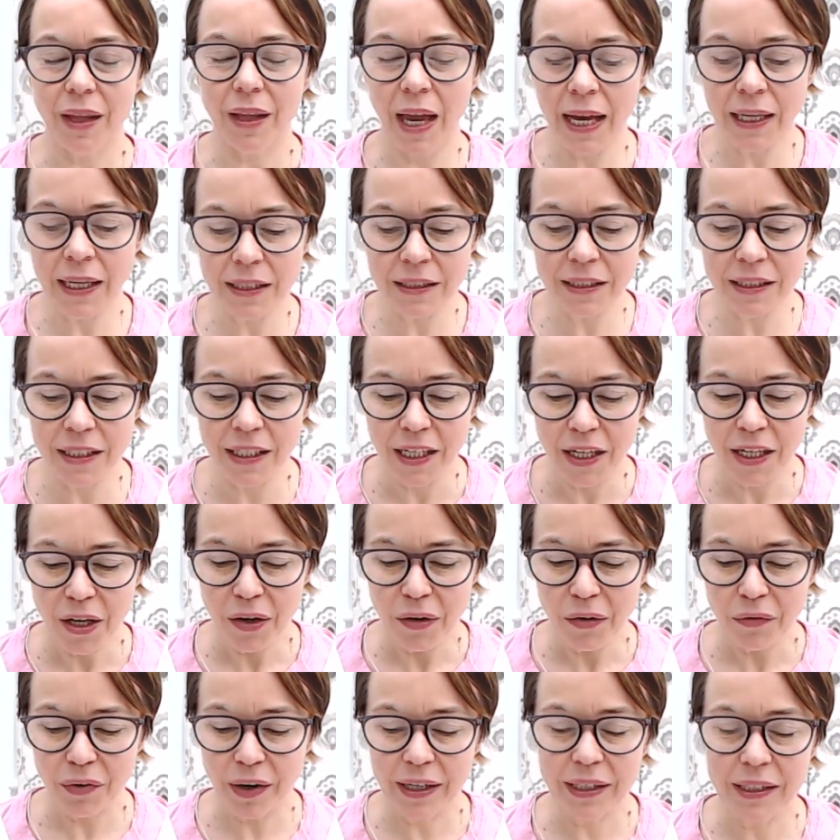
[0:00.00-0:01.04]
And
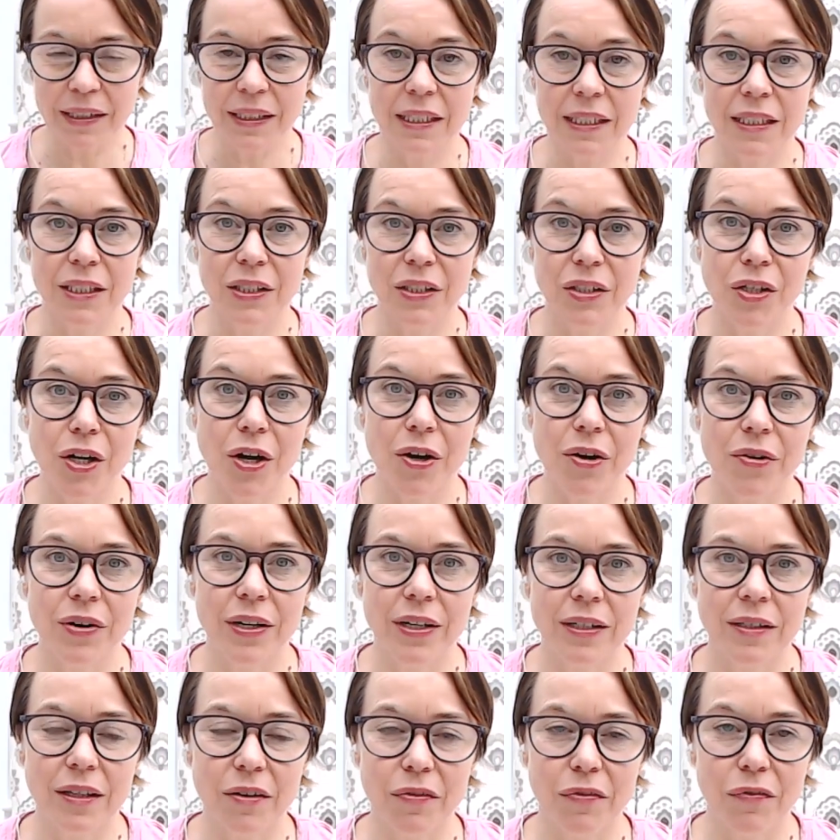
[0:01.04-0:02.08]
frankincense is known
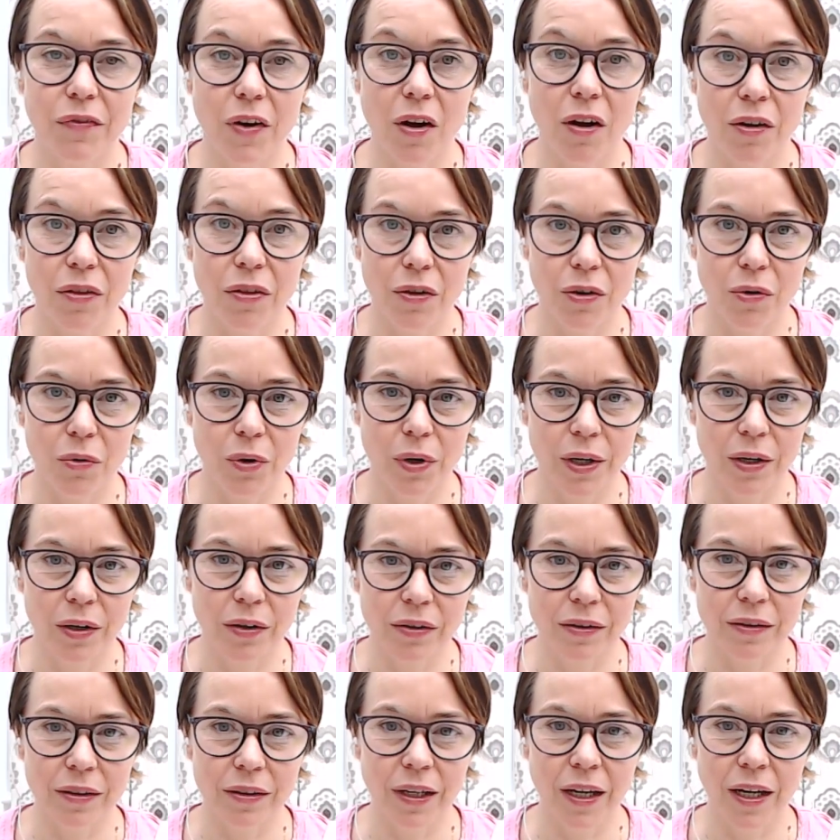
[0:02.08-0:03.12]
as the father
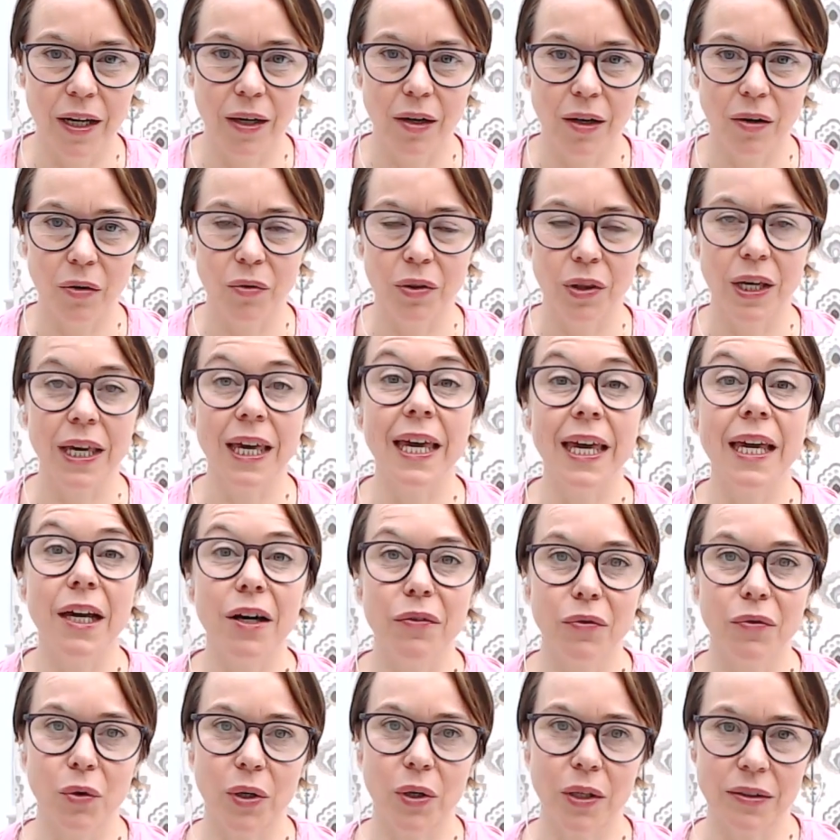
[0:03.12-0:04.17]
oil, or the king
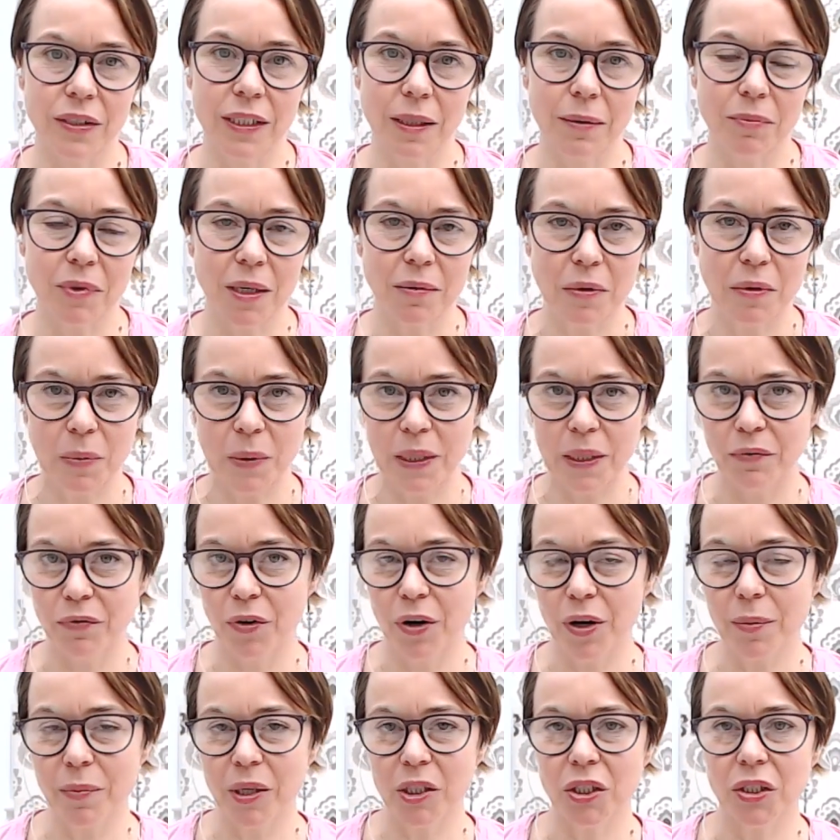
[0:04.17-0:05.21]
of oils sometimes, but it's
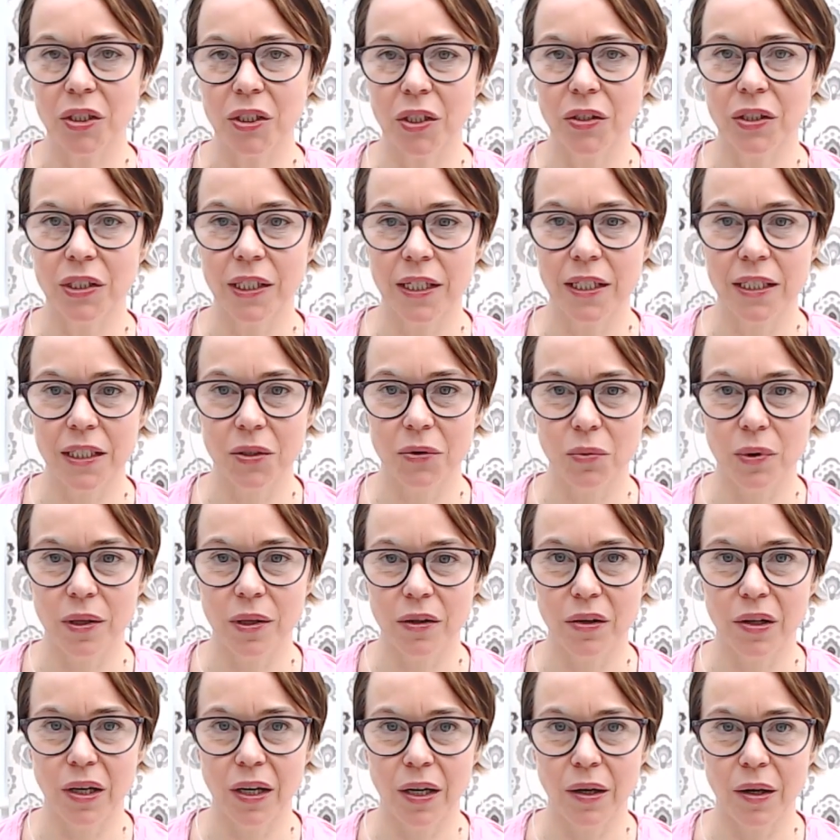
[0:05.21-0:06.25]
very much associated with
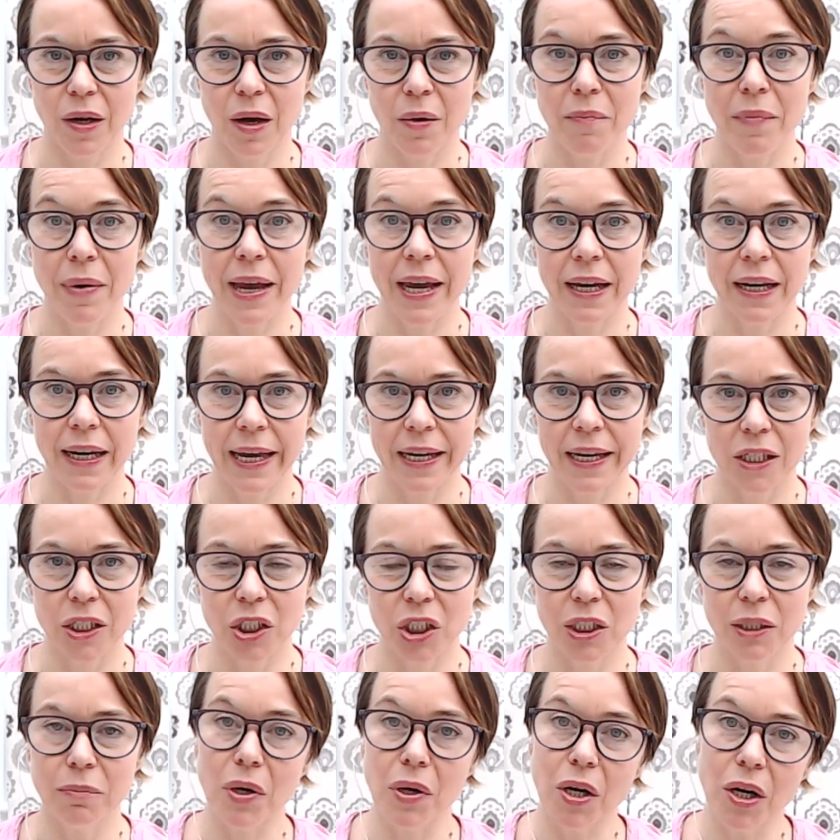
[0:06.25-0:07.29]
a male
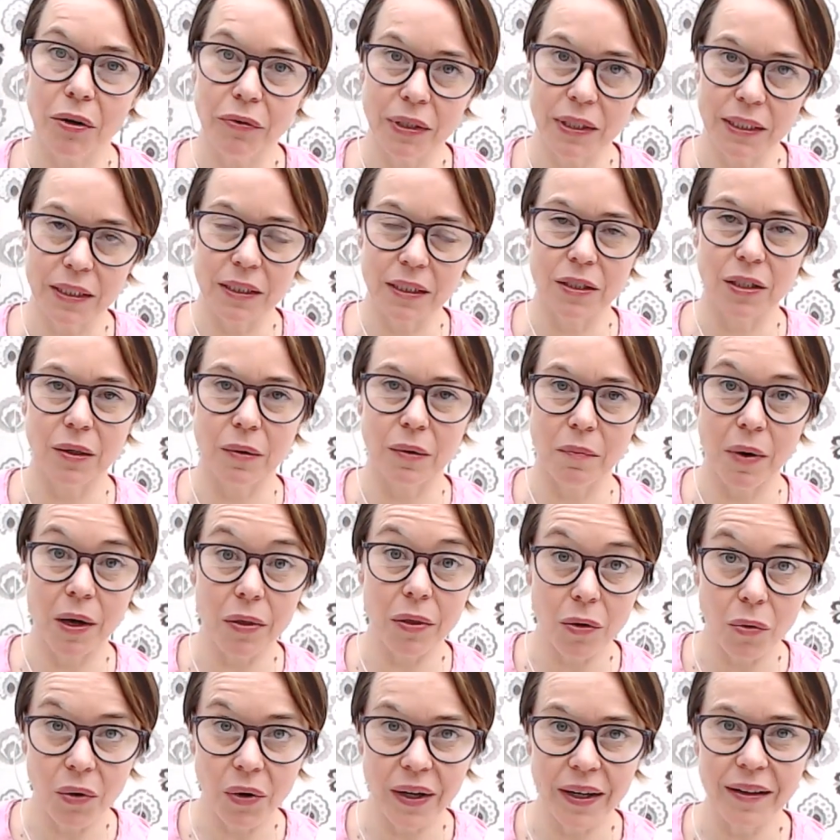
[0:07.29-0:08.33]
energy. Myrrh is the
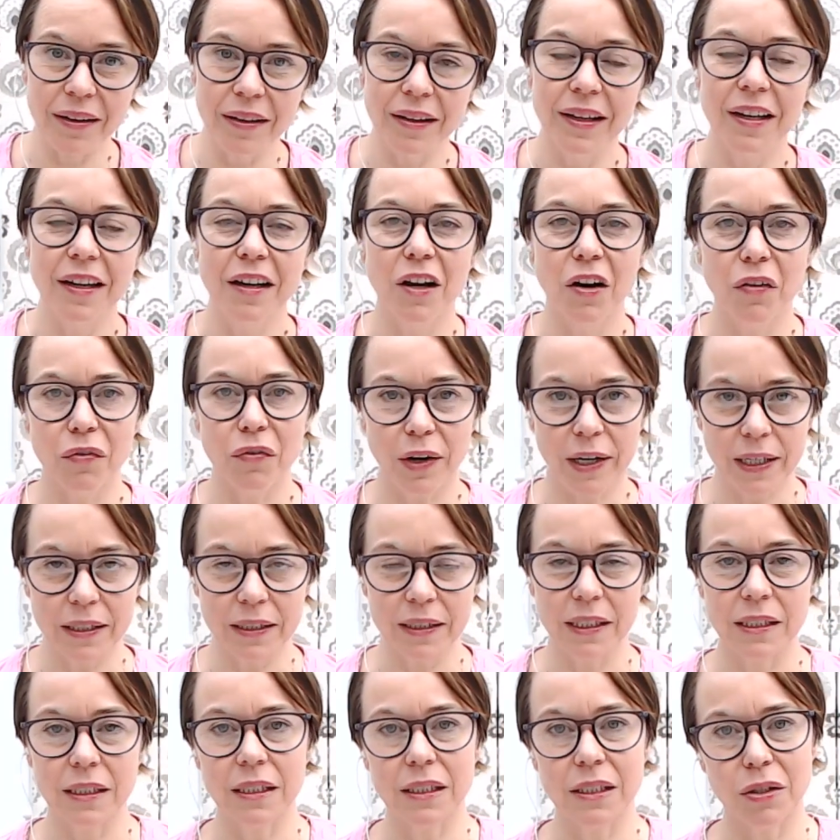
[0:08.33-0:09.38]
mother oil,
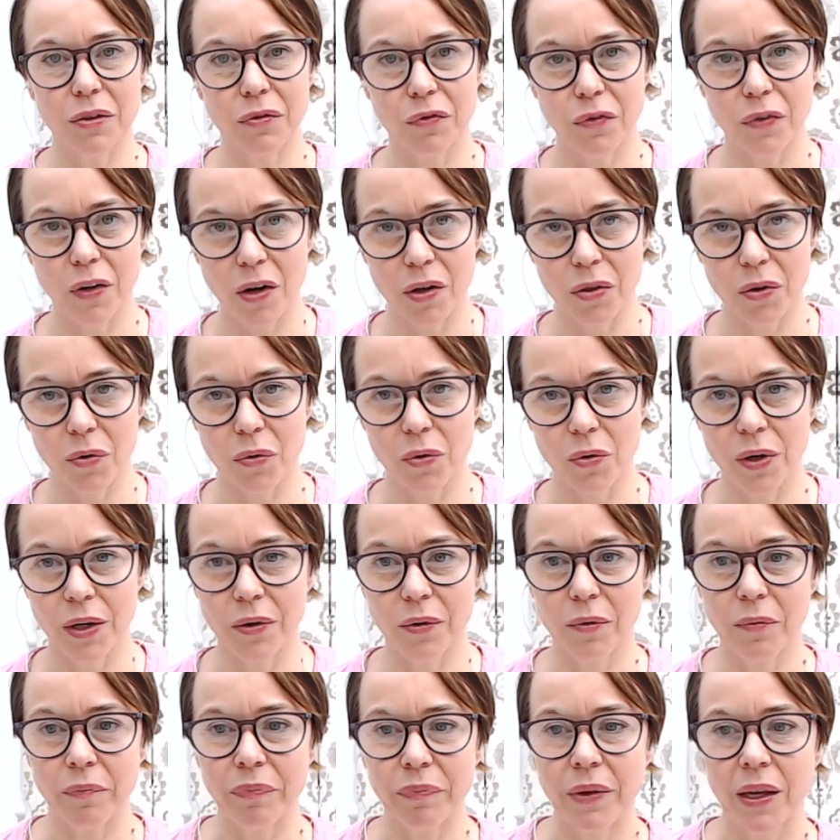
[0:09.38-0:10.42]
frankincense is the father
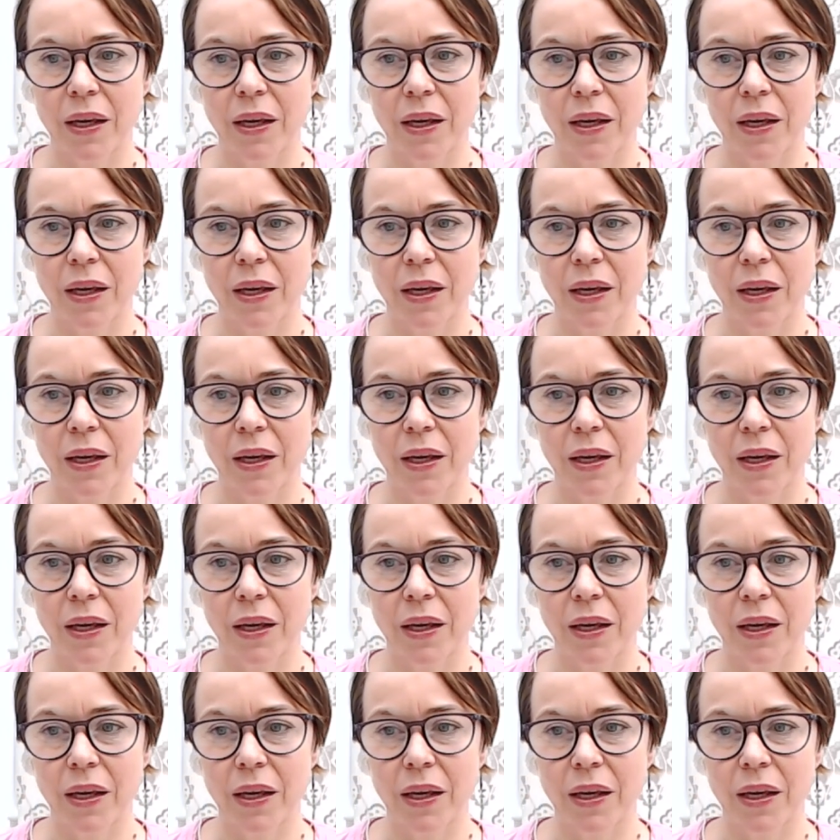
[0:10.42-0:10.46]
oil.